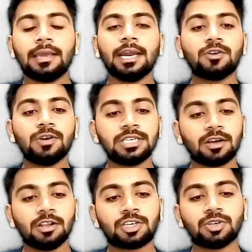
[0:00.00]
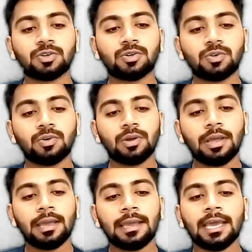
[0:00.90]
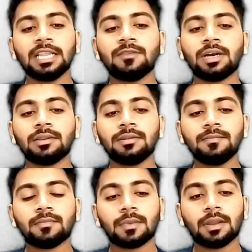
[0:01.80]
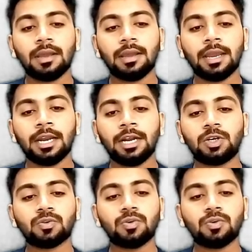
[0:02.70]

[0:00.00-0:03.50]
is equals to N1 into